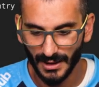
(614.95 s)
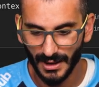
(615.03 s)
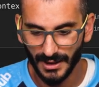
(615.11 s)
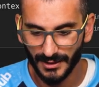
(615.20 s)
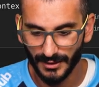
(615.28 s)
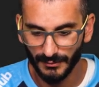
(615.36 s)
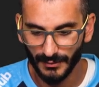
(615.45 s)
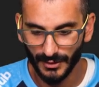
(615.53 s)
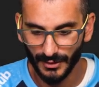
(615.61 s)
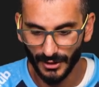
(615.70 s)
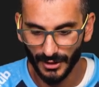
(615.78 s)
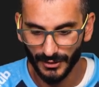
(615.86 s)
item
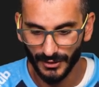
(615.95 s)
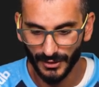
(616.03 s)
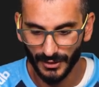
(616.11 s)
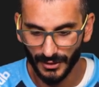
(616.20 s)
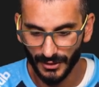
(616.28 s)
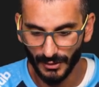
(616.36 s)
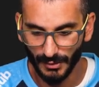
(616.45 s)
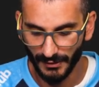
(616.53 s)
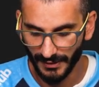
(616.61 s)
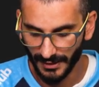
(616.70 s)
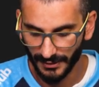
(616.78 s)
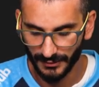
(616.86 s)
dot
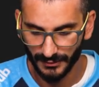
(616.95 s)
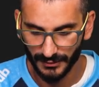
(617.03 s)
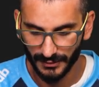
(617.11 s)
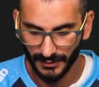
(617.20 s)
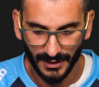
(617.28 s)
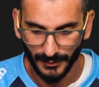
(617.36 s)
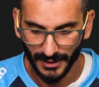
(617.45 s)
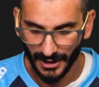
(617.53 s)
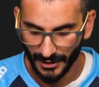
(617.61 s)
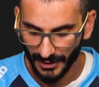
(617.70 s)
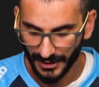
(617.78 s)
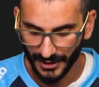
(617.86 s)
URL. There we
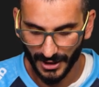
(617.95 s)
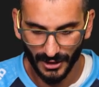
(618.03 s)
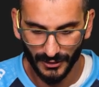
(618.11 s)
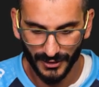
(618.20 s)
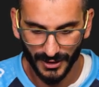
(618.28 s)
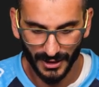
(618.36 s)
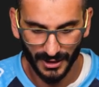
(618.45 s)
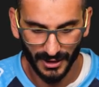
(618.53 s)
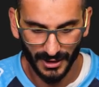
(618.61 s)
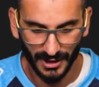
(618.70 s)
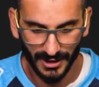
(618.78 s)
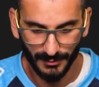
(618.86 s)
go, let's close the
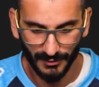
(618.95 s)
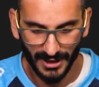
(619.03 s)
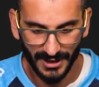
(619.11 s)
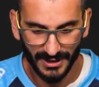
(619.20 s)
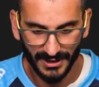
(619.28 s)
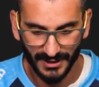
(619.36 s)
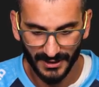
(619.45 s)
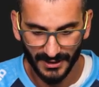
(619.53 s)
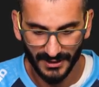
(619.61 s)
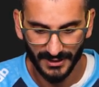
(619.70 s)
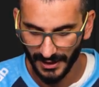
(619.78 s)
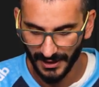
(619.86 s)
curly
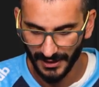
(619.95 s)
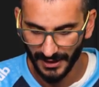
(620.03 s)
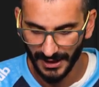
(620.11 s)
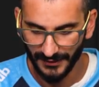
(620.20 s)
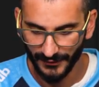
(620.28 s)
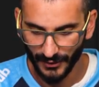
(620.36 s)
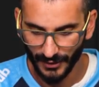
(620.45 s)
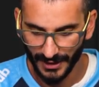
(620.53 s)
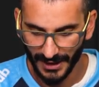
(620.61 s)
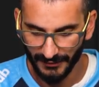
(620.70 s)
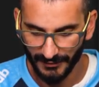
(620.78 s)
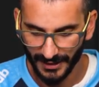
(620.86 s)
brace, and I have got an
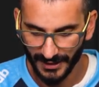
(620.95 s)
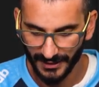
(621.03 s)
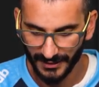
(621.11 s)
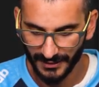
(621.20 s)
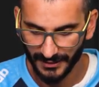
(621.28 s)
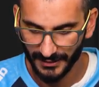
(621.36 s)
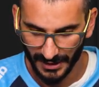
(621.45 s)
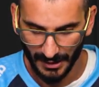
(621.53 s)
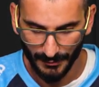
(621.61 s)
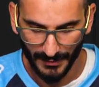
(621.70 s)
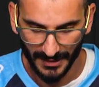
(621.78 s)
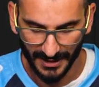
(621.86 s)
error here.
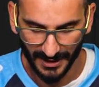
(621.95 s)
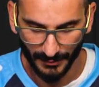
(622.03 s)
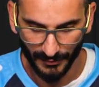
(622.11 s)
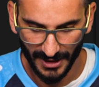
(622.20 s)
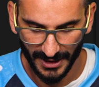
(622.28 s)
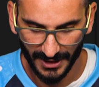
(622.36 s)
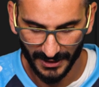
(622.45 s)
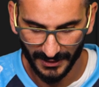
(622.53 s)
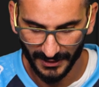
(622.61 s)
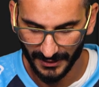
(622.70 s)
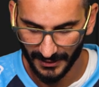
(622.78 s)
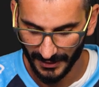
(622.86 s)
I'm missing a
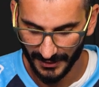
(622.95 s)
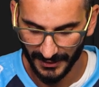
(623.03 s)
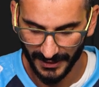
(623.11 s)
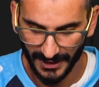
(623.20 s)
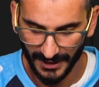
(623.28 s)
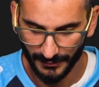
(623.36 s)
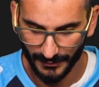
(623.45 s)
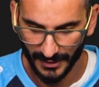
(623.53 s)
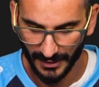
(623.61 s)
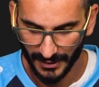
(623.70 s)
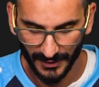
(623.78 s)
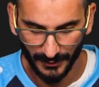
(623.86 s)
bracket, yes I am.
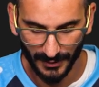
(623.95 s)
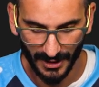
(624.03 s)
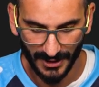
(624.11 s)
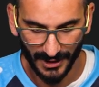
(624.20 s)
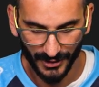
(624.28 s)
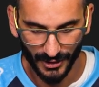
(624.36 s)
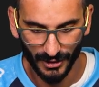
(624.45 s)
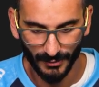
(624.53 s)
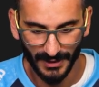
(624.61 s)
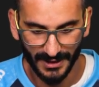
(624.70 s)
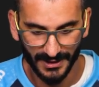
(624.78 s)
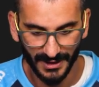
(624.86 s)
There we go, that should look
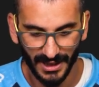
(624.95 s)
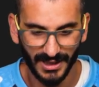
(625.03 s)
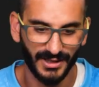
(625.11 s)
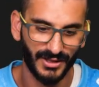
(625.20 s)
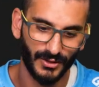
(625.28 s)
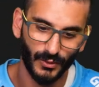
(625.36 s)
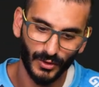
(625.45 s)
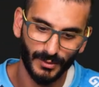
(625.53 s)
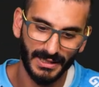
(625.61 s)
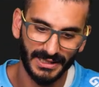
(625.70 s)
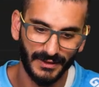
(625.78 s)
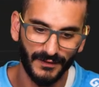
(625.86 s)
better. I just
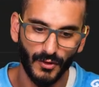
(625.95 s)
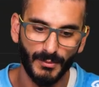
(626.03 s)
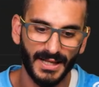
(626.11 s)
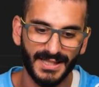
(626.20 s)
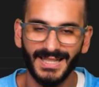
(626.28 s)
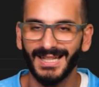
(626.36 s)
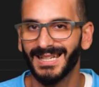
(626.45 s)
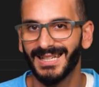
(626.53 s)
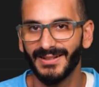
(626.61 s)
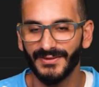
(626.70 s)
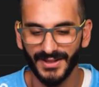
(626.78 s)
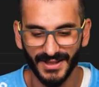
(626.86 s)
automatically formats it,
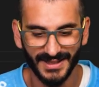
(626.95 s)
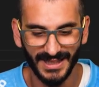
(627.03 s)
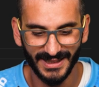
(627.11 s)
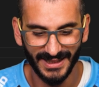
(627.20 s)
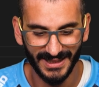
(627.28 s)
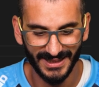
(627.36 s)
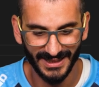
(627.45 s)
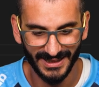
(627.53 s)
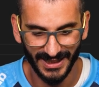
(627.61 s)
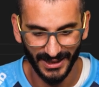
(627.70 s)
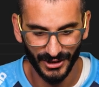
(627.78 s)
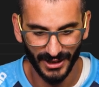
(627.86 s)
love the settings in
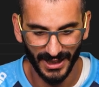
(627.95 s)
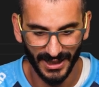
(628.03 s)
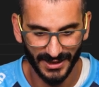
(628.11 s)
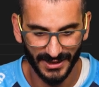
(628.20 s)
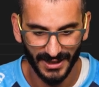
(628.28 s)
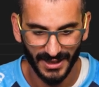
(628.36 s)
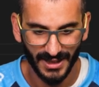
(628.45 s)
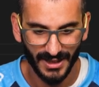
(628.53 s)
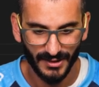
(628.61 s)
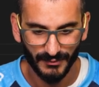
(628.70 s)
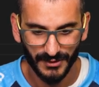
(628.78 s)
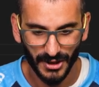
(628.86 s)
Next.js.
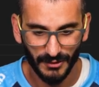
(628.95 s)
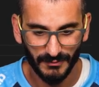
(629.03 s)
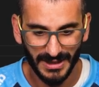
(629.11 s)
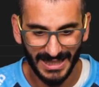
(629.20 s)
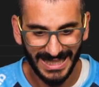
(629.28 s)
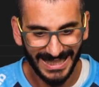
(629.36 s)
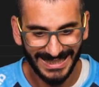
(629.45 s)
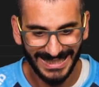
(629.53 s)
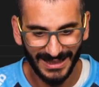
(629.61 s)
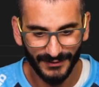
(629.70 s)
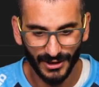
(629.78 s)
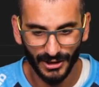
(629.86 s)
So let's
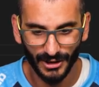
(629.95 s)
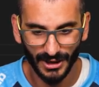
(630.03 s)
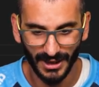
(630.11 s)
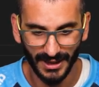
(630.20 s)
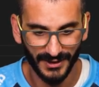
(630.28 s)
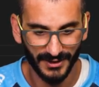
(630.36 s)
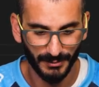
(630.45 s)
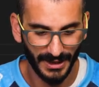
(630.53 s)
have a look at the